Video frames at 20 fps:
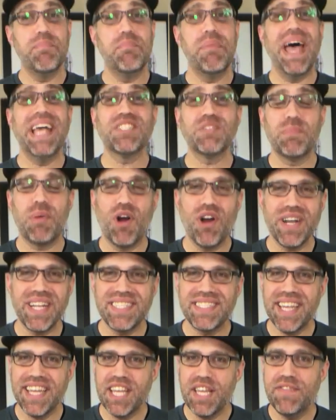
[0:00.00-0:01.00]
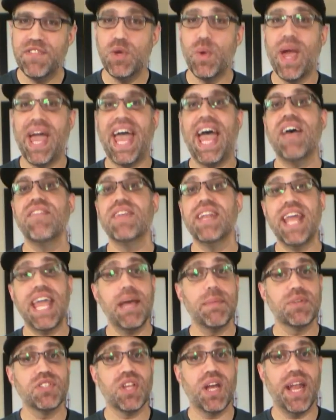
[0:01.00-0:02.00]
The best part is that if you have
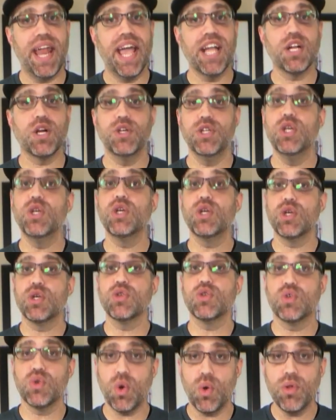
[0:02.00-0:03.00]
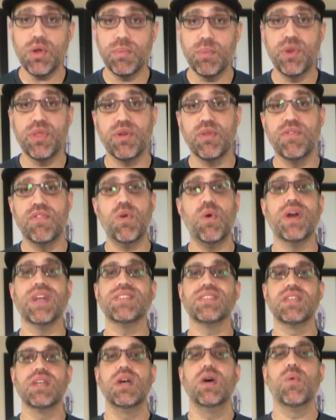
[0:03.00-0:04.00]
an Amazon Echo, you can control them with your
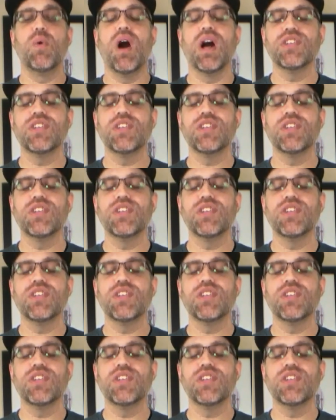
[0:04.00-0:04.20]
voice.